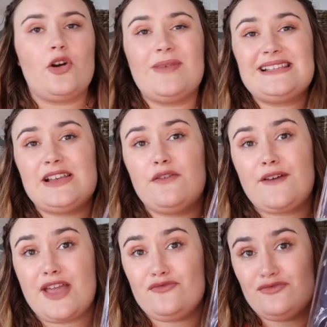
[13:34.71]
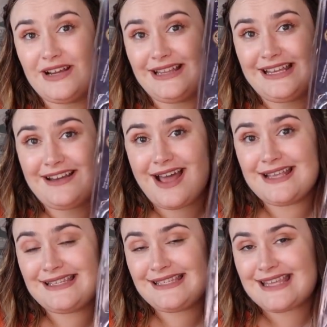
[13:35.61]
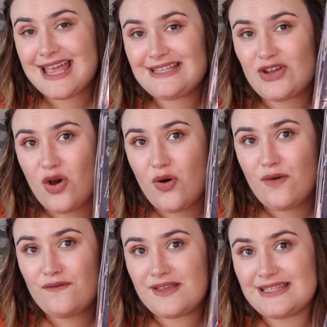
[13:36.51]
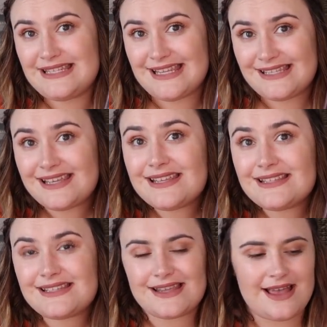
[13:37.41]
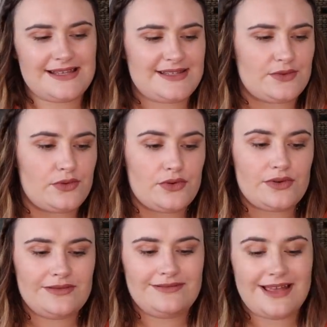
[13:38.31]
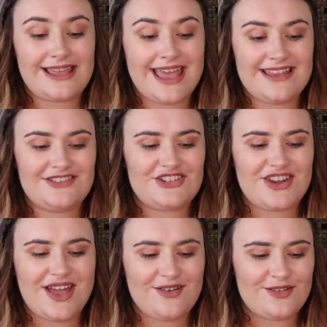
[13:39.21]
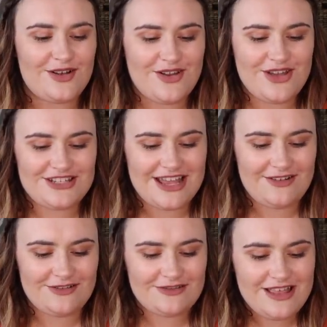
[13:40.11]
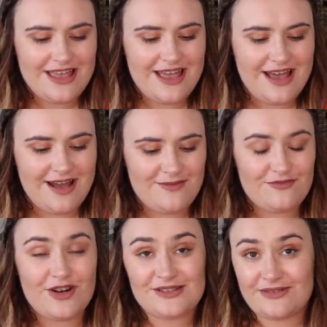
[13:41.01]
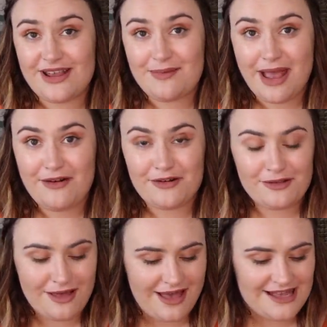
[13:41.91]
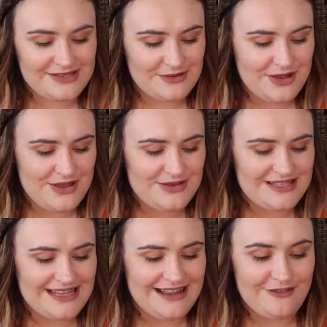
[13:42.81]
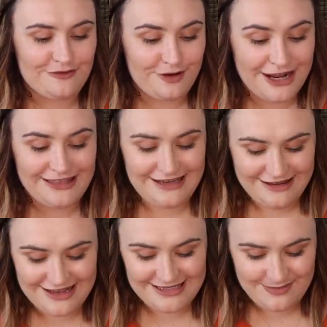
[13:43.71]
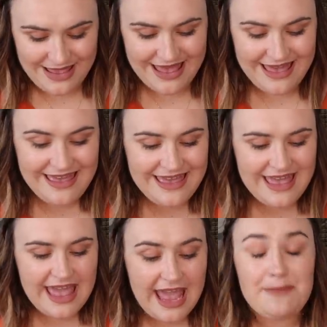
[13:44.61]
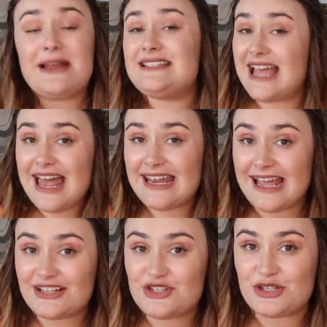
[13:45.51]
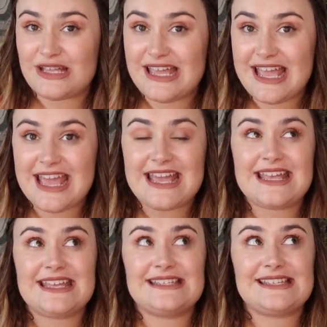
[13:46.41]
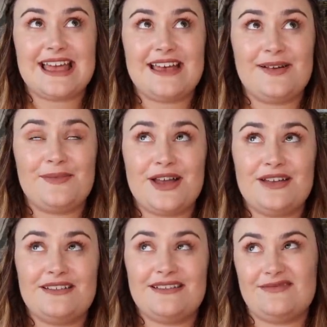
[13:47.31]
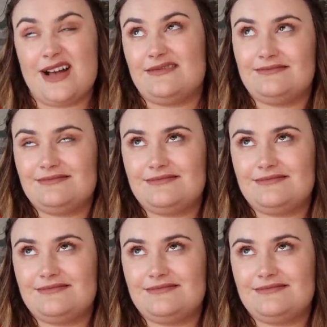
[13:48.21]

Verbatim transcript: got myself a really nice set of scissors. I saw, again, Janelle on her channel, um, Rosery Apparel. I saw her using a really nice pair. And my dad actually is, um, well,